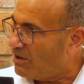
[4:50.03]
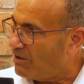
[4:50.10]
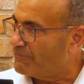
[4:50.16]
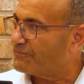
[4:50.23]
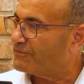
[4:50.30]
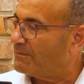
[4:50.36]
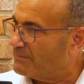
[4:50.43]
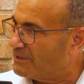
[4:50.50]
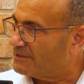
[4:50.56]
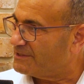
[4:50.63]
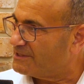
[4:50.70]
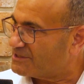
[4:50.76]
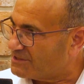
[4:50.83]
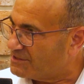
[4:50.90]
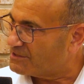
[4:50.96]
of the Middle
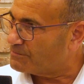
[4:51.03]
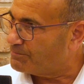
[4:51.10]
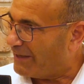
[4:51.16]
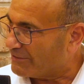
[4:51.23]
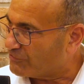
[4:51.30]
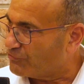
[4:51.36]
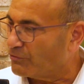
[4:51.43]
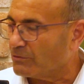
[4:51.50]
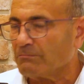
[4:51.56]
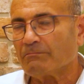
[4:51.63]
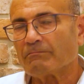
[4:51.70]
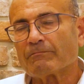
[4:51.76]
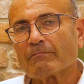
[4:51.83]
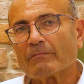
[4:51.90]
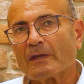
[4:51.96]
Eastern
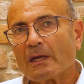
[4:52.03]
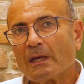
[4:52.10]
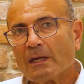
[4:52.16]
spectrum.